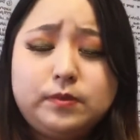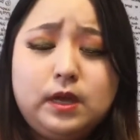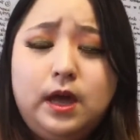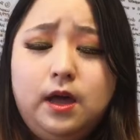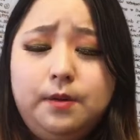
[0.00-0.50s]

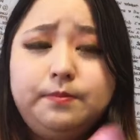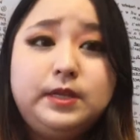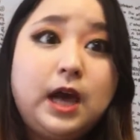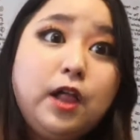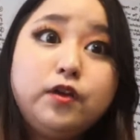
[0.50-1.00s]

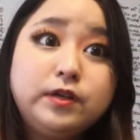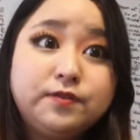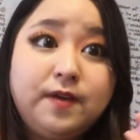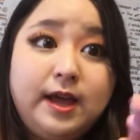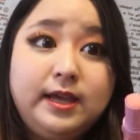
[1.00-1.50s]
The color is
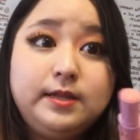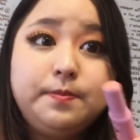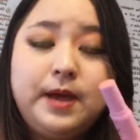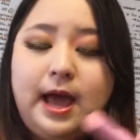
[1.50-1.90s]
fine, but